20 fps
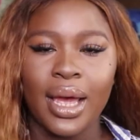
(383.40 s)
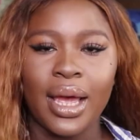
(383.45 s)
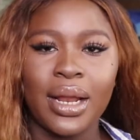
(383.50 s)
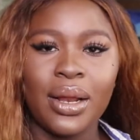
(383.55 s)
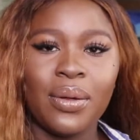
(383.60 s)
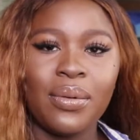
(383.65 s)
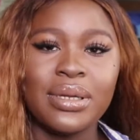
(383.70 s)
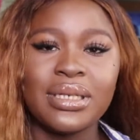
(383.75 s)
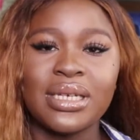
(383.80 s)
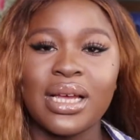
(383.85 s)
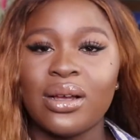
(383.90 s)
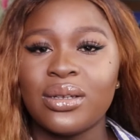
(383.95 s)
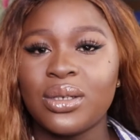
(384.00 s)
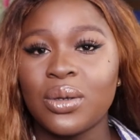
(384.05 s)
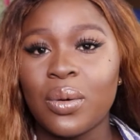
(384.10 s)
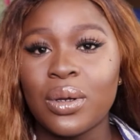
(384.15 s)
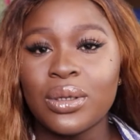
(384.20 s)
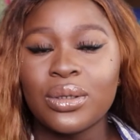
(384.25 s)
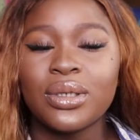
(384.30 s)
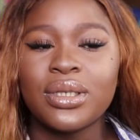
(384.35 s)
I
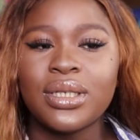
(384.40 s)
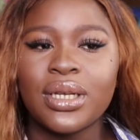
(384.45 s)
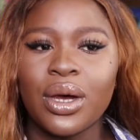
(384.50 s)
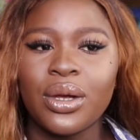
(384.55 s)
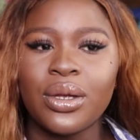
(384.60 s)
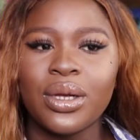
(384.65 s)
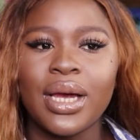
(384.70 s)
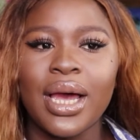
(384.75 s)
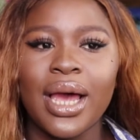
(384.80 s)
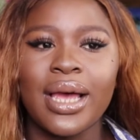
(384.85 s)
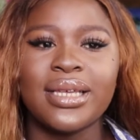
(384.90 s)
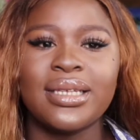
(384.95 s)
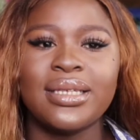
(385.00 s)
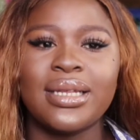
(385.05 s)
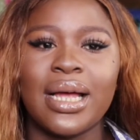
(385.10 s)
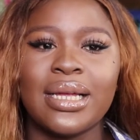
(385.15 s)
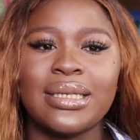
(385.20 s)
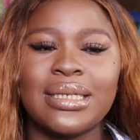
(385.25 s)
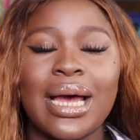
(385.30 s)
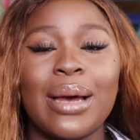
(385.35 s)
also want to tell you guys
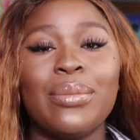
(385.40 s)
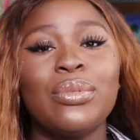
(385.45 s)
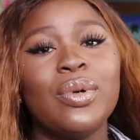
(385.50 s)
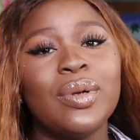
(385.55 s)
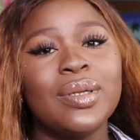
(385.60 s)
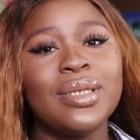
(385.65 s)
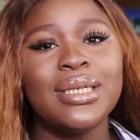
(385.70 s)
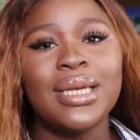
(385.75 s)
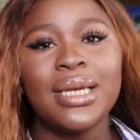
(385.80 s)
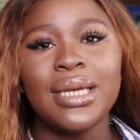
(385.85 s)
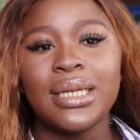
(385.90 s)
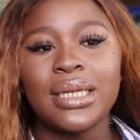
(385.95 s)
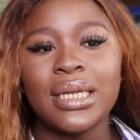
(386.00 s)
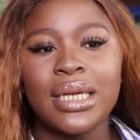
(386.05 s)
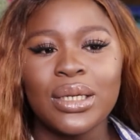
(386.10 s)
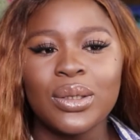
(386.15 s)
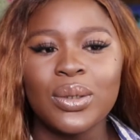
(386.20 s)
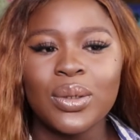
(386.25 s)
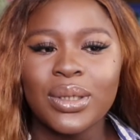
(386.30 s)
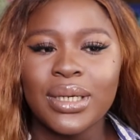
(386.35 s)
that I'm quitting
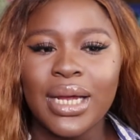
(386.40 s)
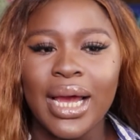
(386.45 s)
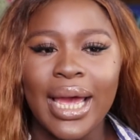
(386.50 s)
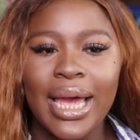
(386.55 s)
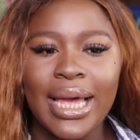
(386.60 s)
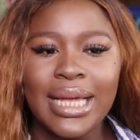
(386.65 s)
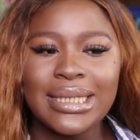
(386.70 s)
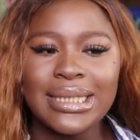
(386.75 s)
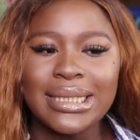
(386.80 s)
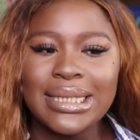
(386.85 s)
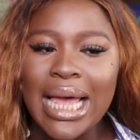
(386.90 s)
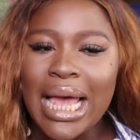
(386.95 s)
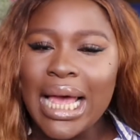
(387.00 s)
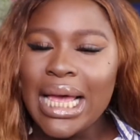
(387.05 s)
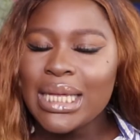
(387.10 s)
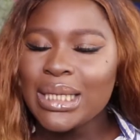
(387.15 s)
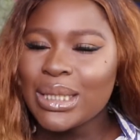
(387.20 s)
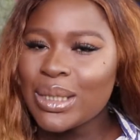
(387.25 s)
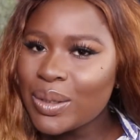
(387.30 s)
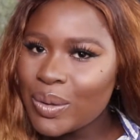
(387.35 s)
keto diet
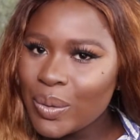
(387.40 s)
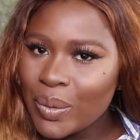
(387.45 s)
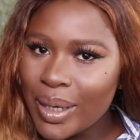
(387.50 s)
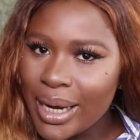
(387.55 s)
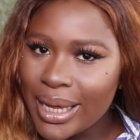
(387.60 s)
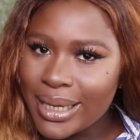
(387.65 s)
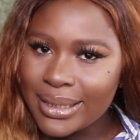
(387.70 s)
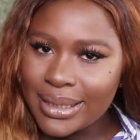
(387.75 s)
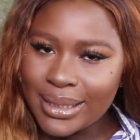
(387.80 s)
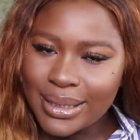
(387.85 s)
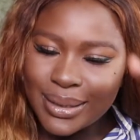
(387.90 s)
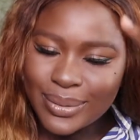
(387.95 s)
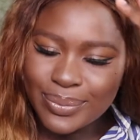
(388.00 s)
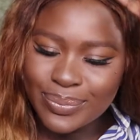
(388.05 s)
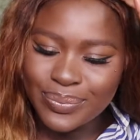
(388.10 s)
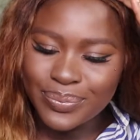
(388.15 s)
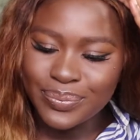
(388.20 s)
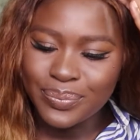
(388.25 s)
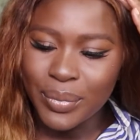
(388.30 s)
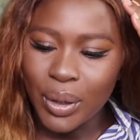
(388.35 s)
soonest
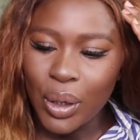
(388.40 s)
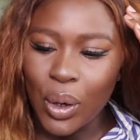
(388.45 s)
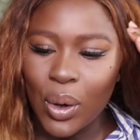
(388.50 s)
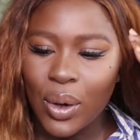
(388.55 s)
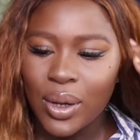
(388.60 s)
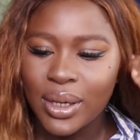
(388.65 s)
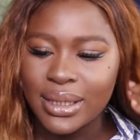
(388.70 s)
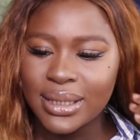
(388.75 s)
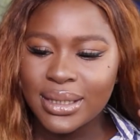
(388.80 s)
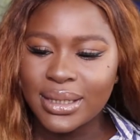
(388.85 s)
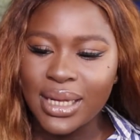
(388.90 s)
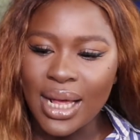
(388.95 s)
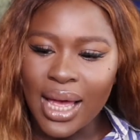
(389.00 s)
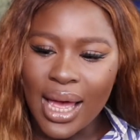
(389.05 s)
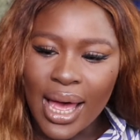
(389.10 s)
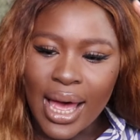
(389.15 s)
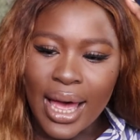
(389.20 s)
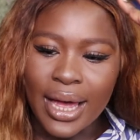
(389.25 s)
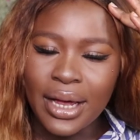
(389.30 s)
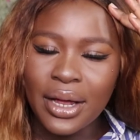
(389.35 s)
because
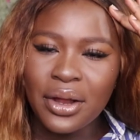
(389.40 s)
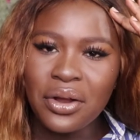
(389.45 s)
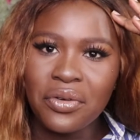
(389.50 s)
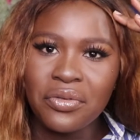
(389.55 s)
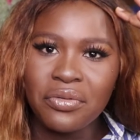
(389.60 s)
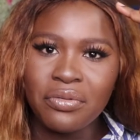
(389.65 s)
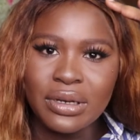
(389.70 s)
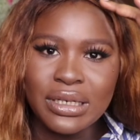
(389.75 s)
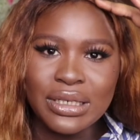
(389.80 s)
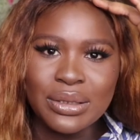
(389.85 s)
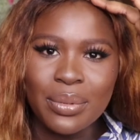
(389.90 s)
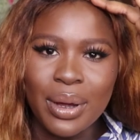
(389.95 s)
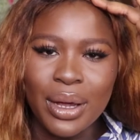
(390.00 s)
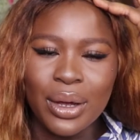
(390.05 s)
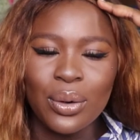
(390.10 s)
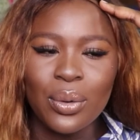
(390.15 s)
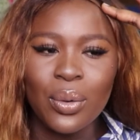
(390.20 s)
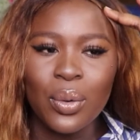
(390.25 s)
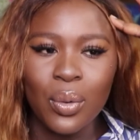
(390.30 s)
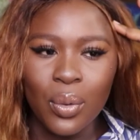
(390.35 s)
I kind of reached my
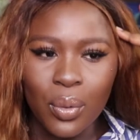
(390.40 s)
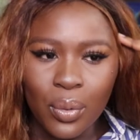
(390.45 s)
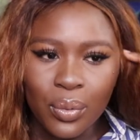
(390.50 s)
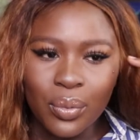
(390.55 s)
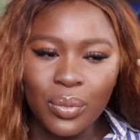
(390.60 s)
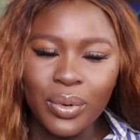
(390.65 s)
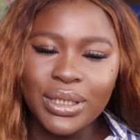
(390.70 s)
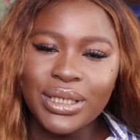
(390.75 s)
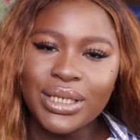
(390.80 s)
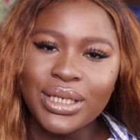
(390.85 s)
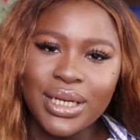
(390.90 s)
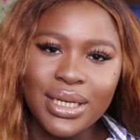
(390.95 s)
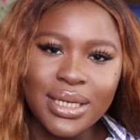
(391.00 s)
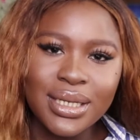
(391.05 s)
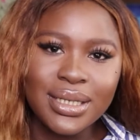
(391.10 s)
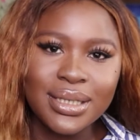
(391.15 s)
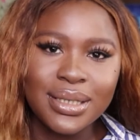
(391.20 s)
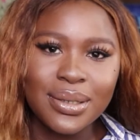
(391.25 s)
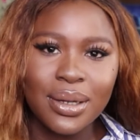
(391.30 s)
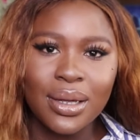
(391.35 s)
goal, which
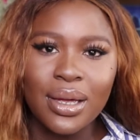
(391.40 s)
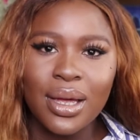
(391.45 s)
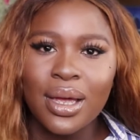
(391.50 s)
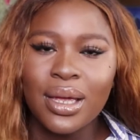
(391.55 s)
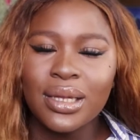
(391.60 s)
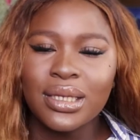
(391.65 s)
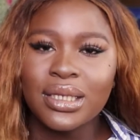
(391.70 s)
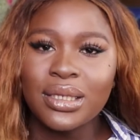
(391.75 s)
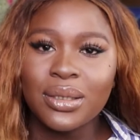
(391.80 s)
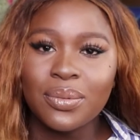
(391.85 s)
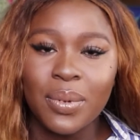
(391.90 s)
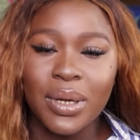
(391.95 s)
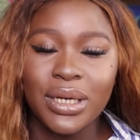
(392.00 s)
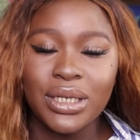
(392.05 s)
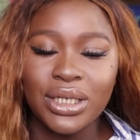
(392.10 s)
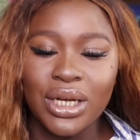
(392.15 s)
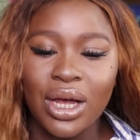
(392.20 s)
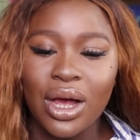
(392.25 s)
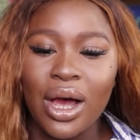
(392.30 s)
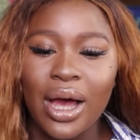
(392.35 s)
is
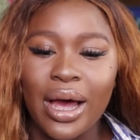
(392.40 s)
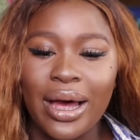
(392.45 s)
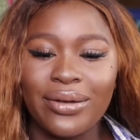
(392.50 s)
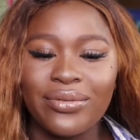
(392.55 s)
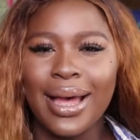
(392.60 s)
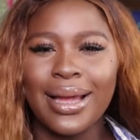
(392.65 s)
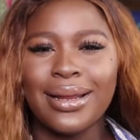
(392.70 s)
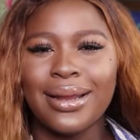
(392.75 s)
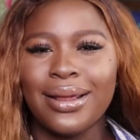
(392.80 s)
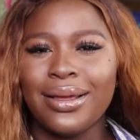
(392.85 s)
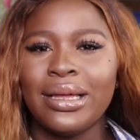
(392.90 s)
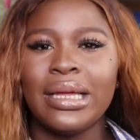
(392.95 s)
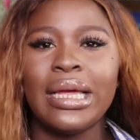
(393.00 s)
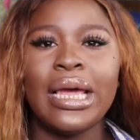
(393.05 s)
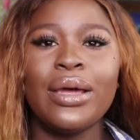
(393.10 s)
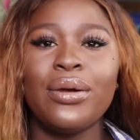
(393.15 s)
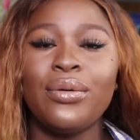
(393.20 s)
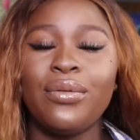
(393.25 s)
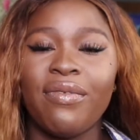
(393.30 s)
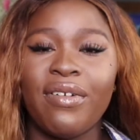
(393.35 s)
special and
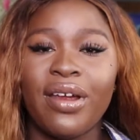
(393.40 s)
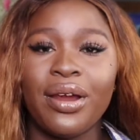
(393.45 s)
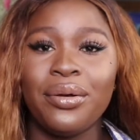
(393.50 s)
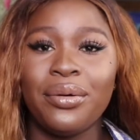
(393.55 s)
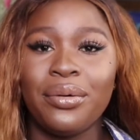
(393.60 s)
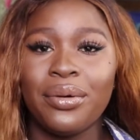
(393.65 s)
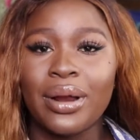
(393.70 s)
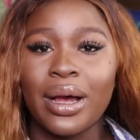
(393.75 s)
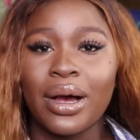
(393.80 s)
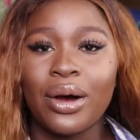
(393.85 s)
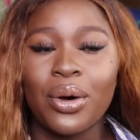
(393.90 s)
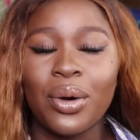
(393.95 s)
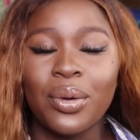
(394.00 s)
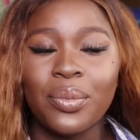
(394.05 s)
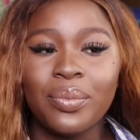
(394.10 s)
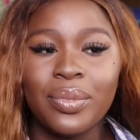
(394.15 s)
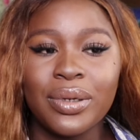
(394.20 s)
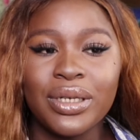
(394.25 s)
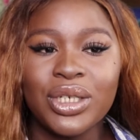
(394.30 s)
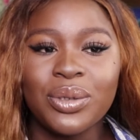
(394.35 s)
a very good
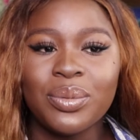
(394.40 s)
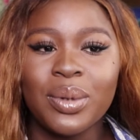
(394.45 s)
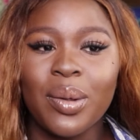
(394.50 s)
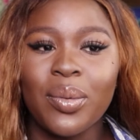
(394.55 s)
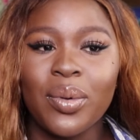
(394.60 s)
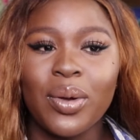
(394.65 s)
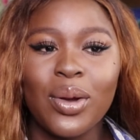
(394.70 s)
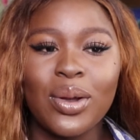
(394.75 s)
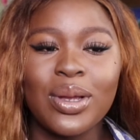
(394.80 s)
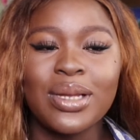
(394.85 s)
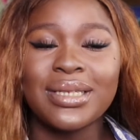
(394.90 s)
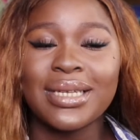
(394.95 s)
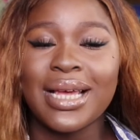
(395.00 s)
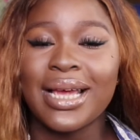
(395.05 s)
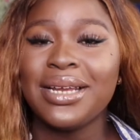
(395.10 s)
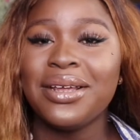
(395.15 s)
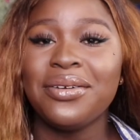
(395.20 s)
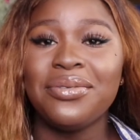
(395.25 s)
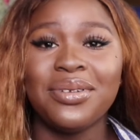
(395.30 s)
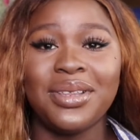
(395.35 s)
accomplishment, because
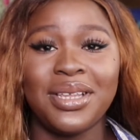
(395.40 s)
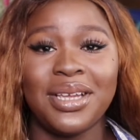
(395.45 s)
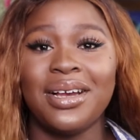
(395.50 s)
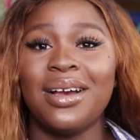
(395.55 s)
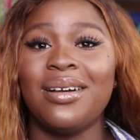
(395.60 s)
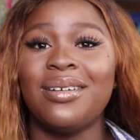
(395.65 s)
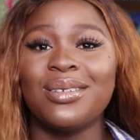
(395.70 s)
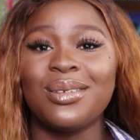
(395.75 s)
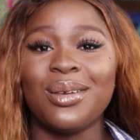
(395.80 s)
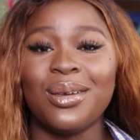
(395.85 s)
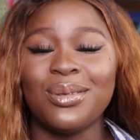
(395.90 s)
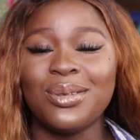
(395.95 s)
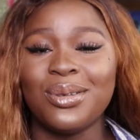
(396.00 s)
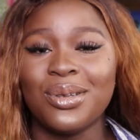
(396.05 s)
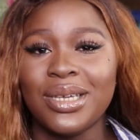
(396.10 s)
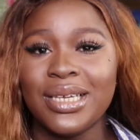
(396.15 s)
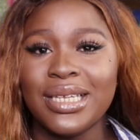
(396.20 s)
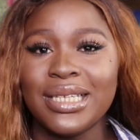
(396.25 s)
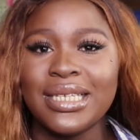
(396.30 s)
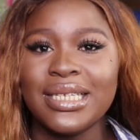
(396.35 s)
I didn't even think I was going
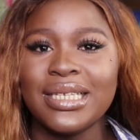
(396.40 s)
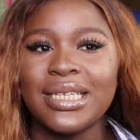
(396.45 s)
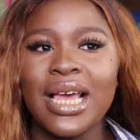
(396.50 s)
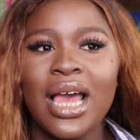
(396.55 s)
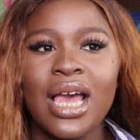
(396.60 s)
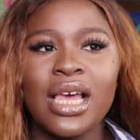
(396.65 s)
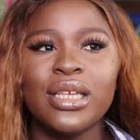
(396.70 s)
to hit it.